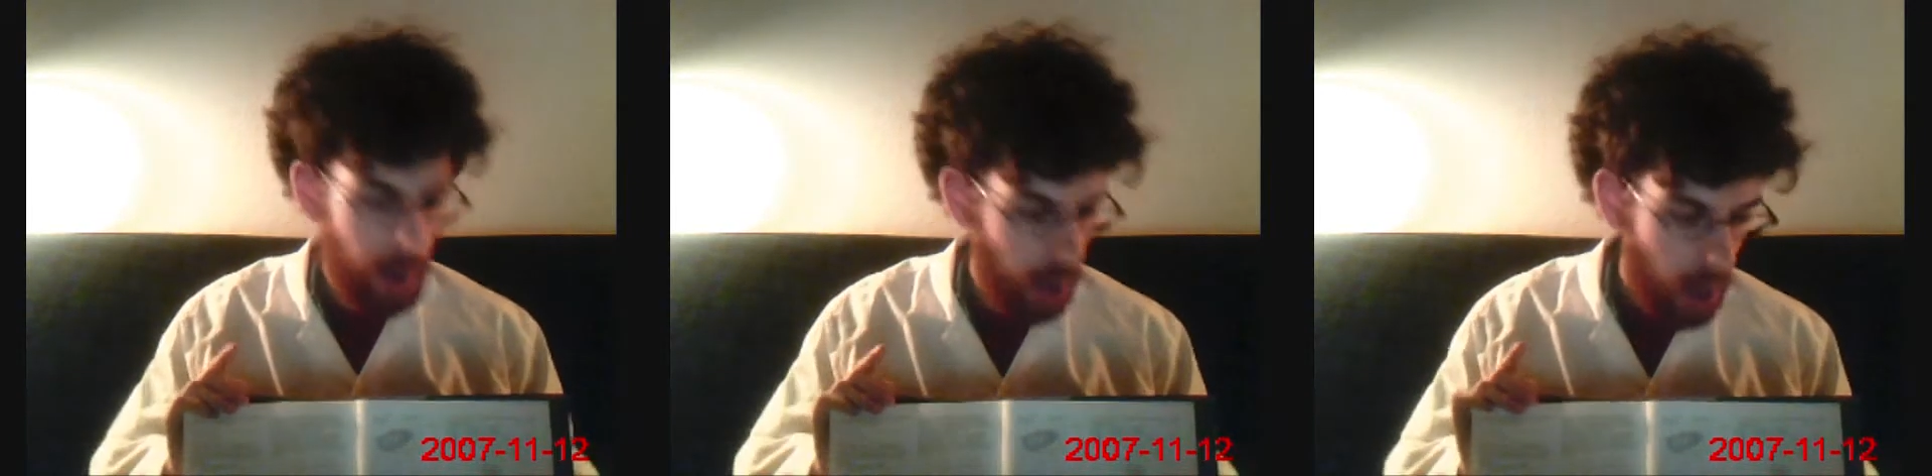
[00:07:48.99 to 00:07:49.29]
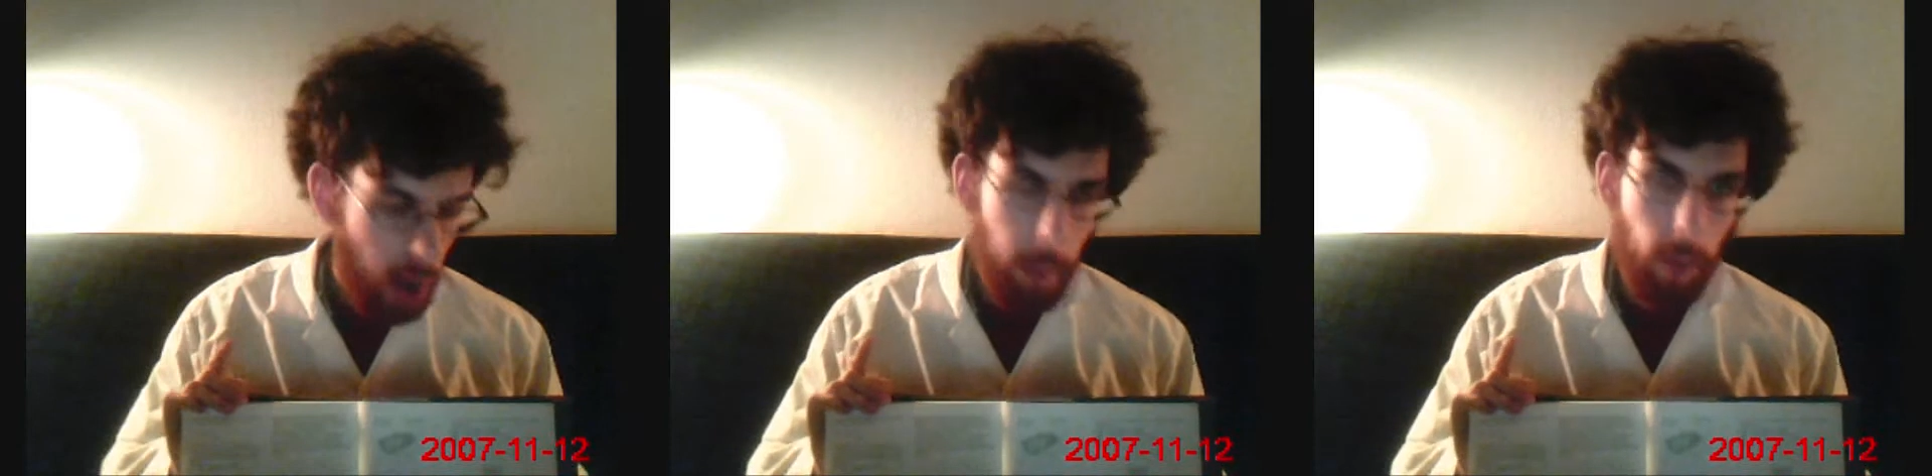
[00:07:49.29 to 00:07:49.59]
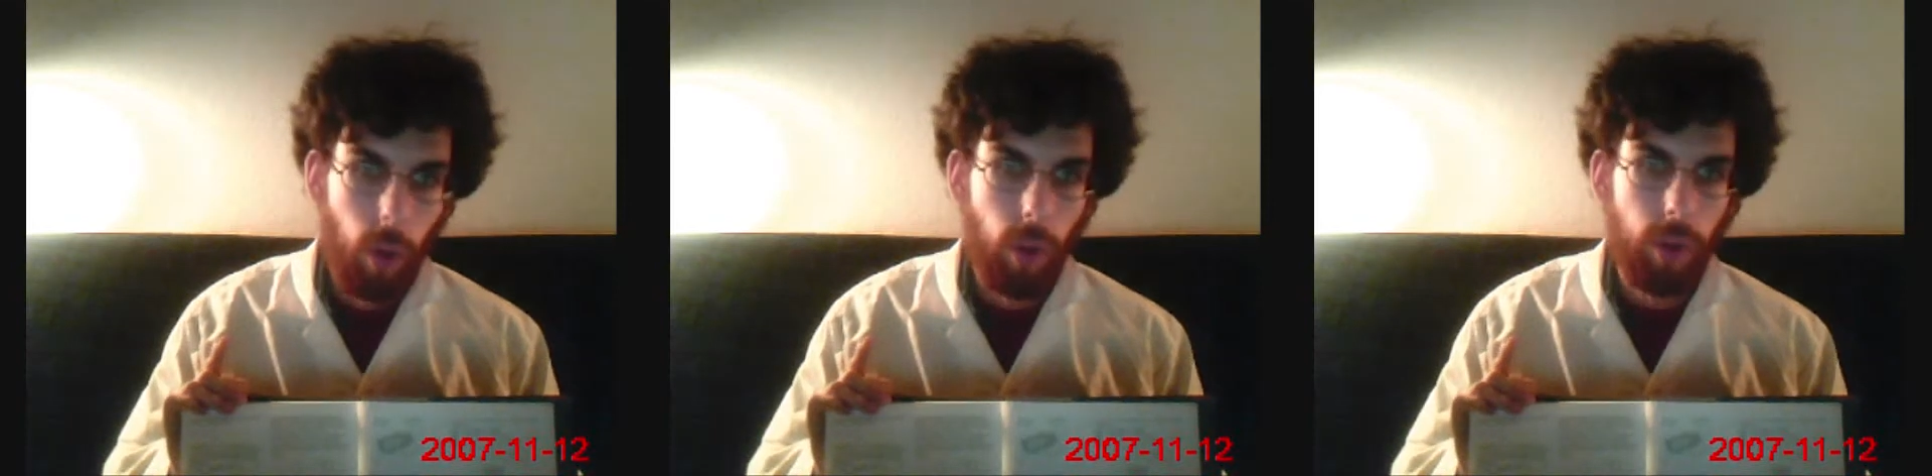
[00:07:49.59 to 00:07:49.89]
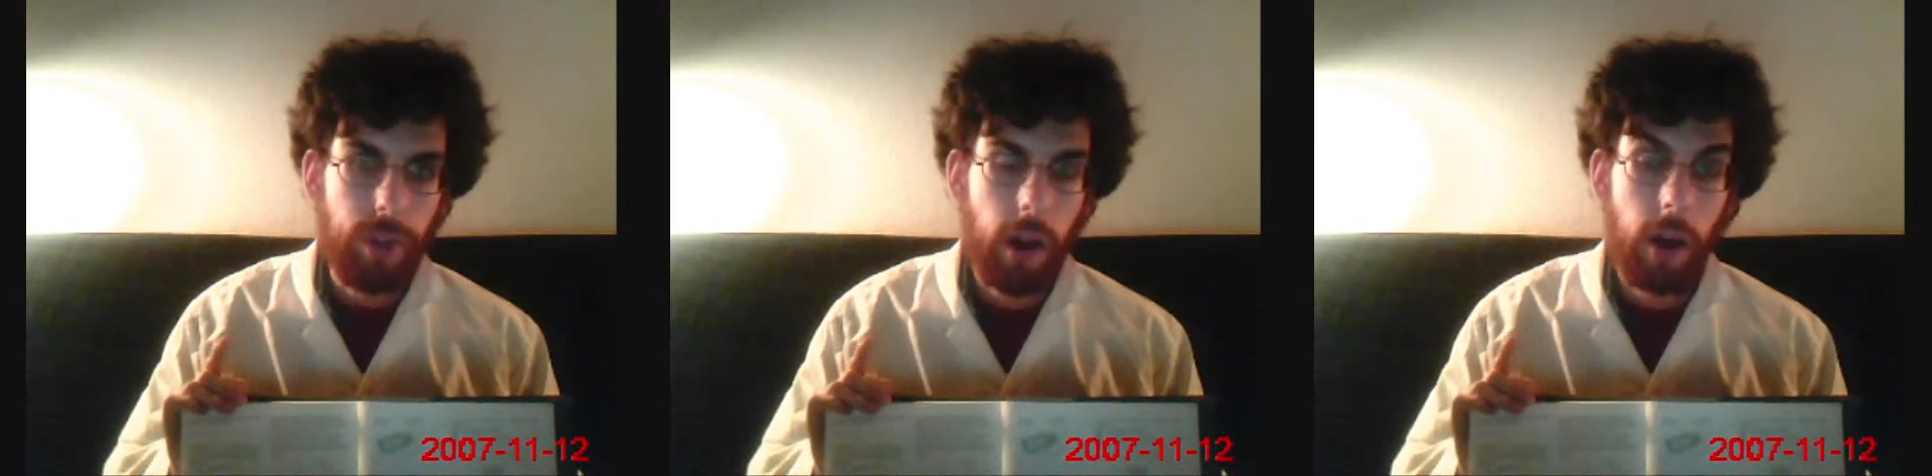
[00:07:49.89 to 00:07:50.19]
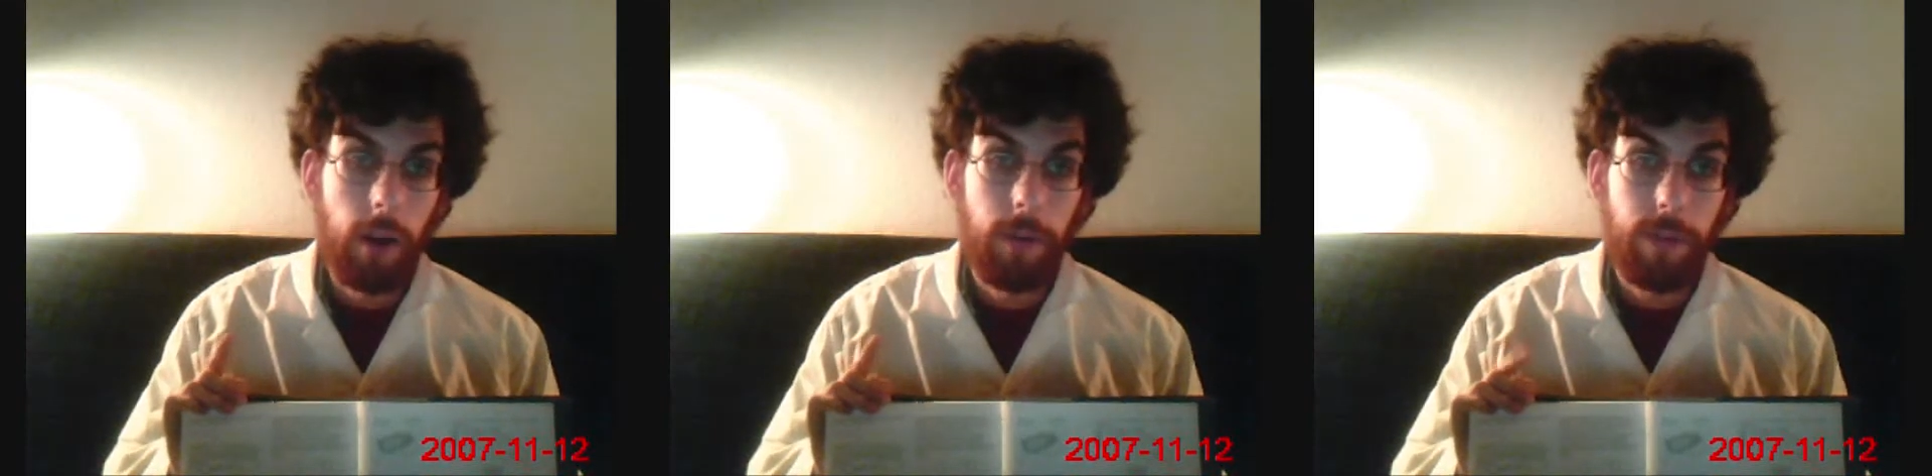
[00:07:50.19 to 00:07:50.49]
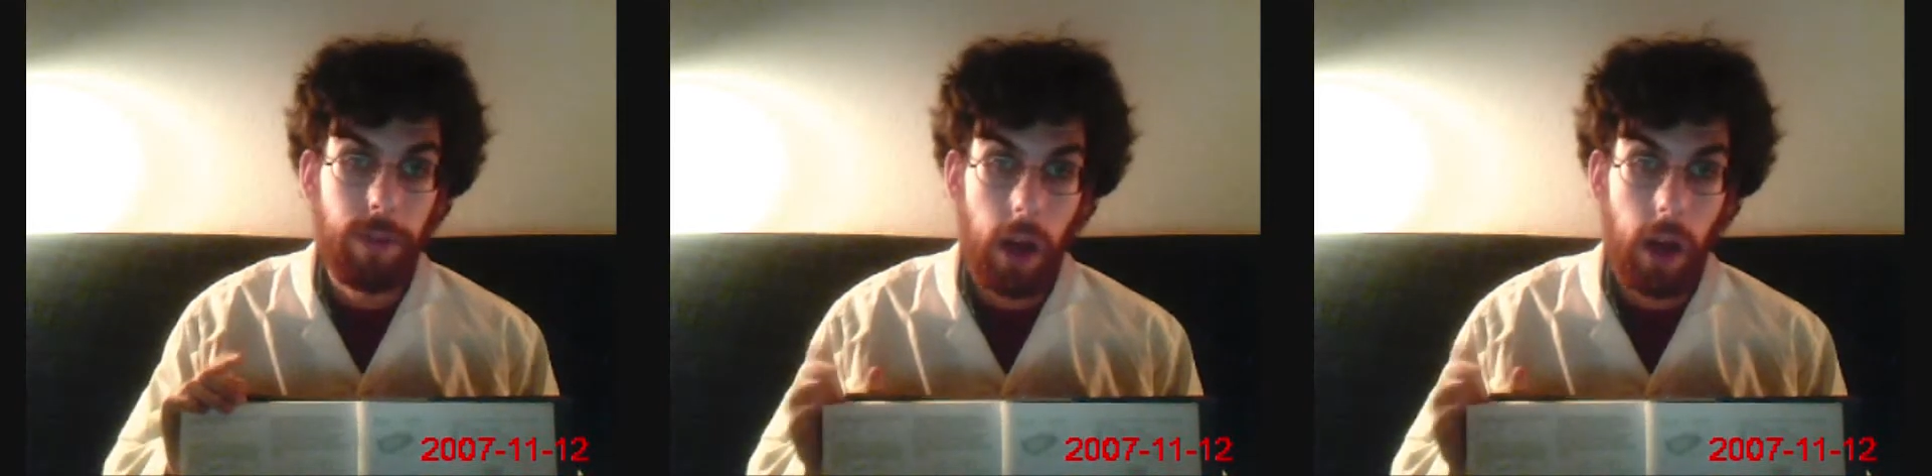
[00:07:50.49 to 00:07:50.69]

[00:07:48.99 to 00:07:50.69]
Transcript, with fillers: moles of um,